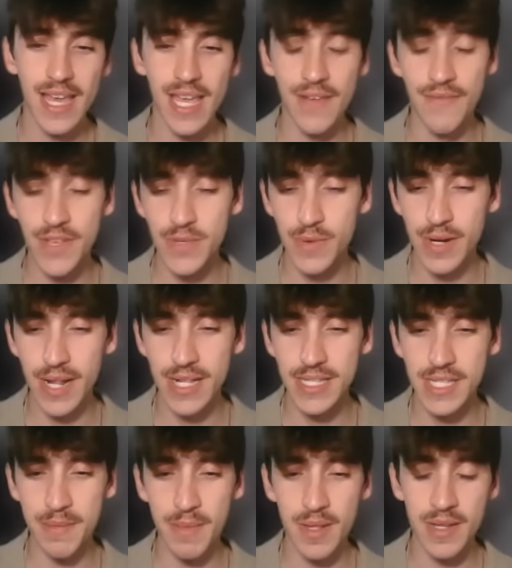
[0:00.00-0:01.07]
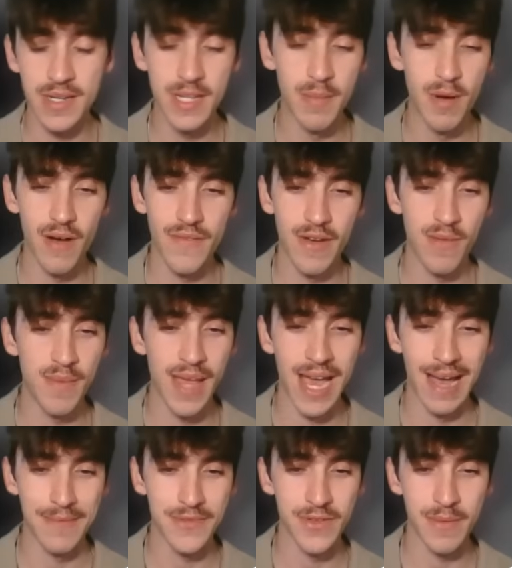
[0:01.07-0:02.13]
If this one gets the debuff, that would be
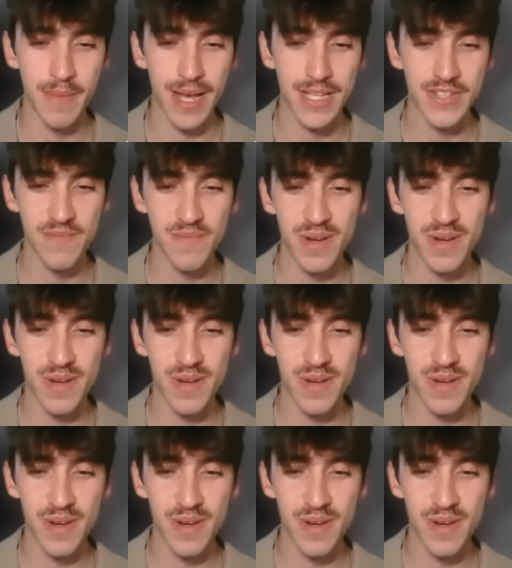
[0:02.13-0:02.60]
absolutely massive,